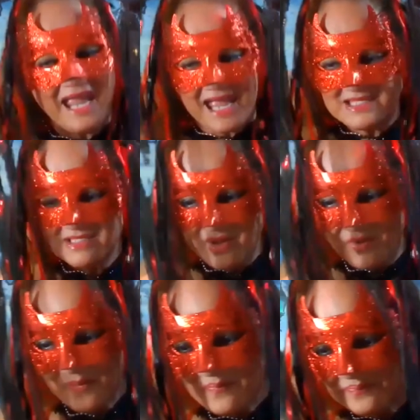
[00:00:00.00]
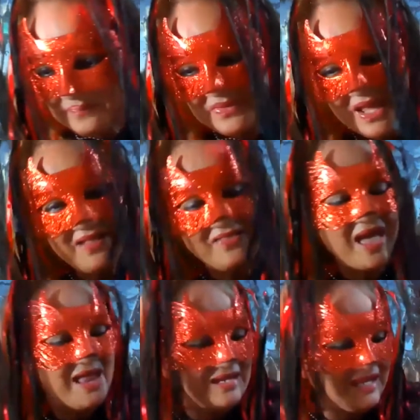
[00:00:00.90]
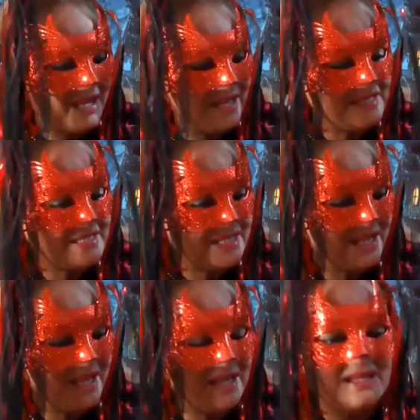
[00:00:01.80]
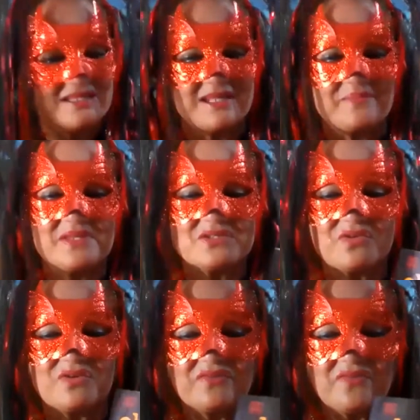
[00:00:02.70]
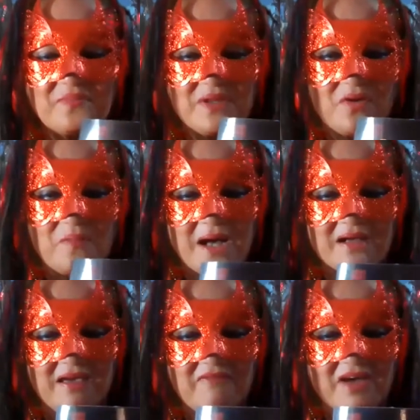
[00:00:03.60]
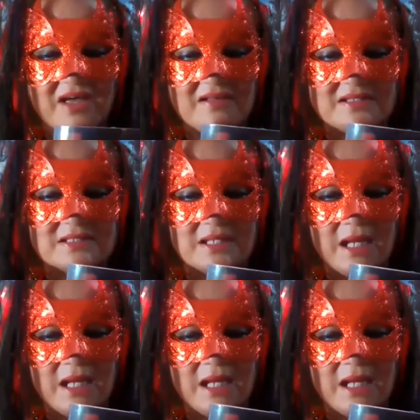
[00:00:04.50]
And so that is some of the stories from the Obake files.